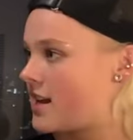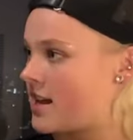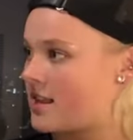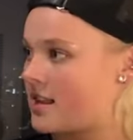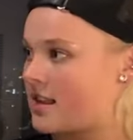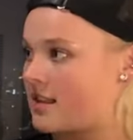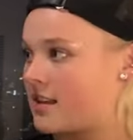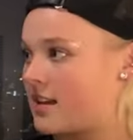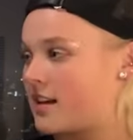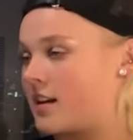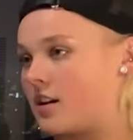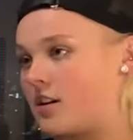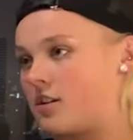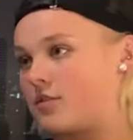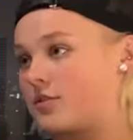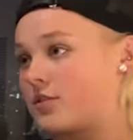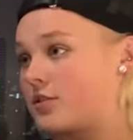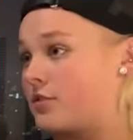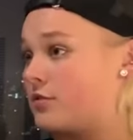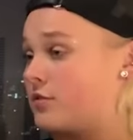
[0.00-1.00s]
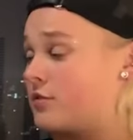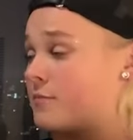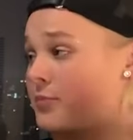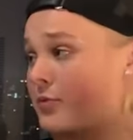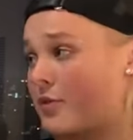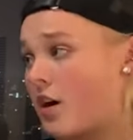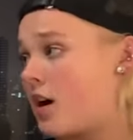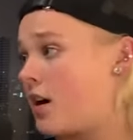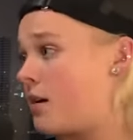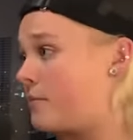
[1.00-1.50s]
and then they go to
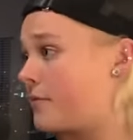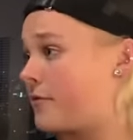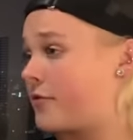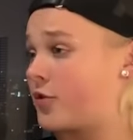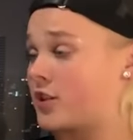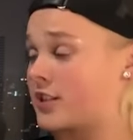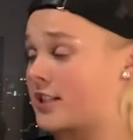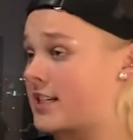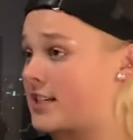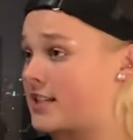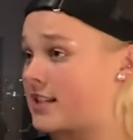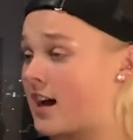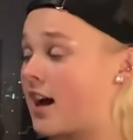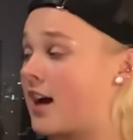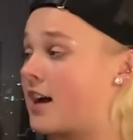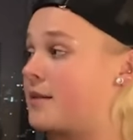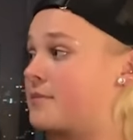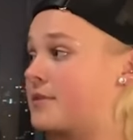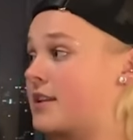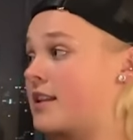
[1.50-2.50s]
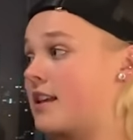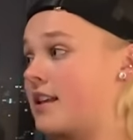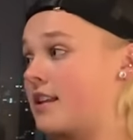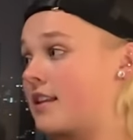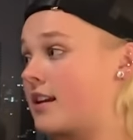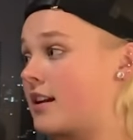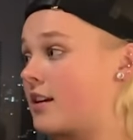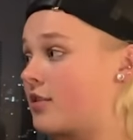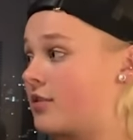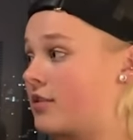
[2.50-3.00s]
prom 14 times, and then
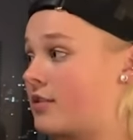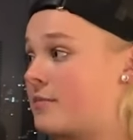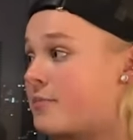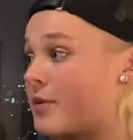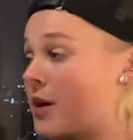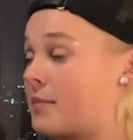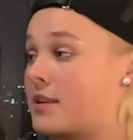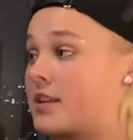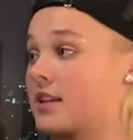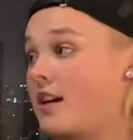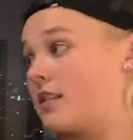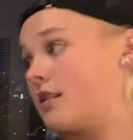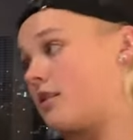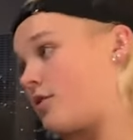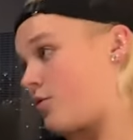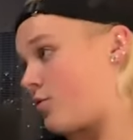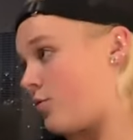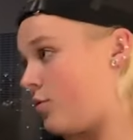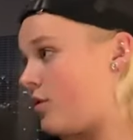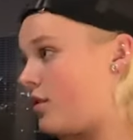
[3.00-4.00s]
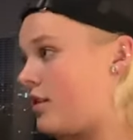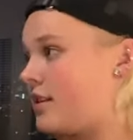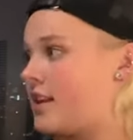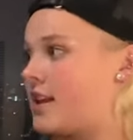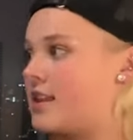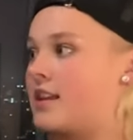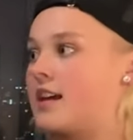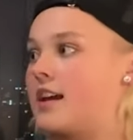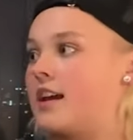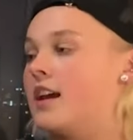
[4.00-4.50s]
they go to the prom at the other school, and then
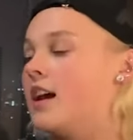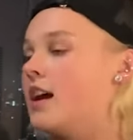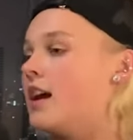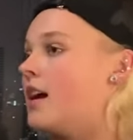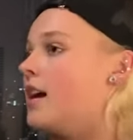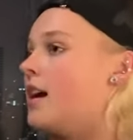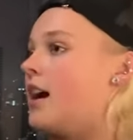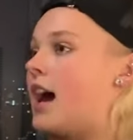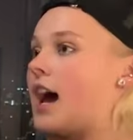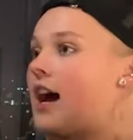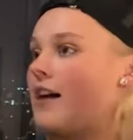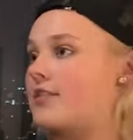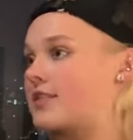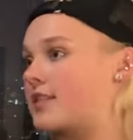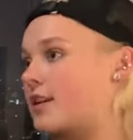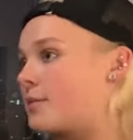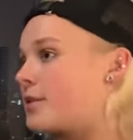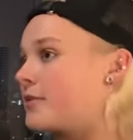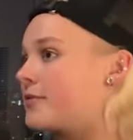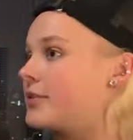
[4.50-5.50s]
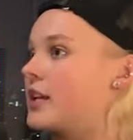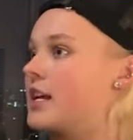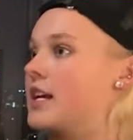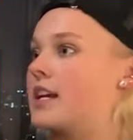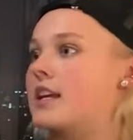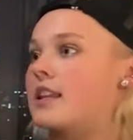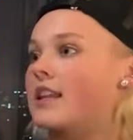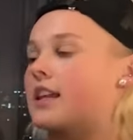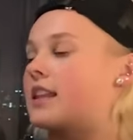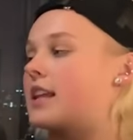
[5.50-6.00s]
they have a summer fling,
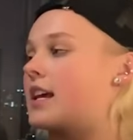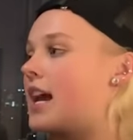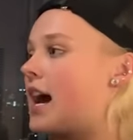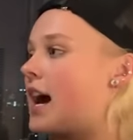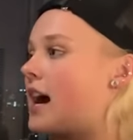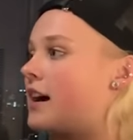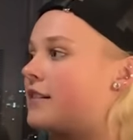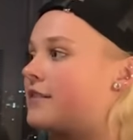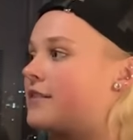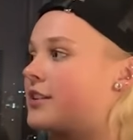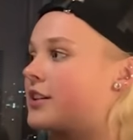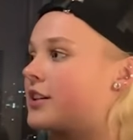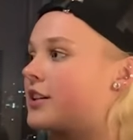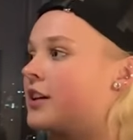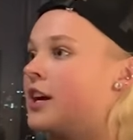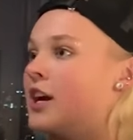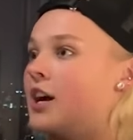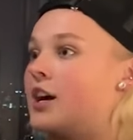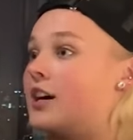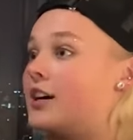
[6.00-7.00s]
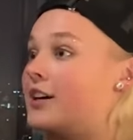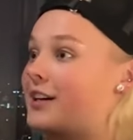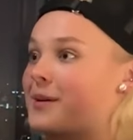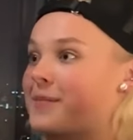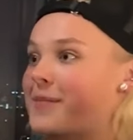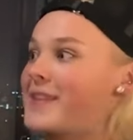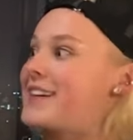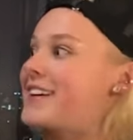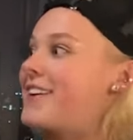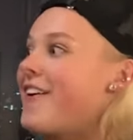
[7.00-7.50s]
and then they have their hookup
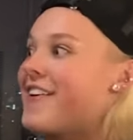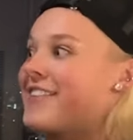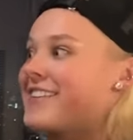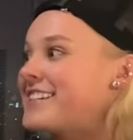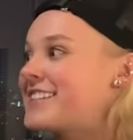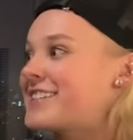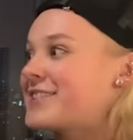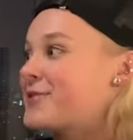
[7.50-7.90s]
in the car in the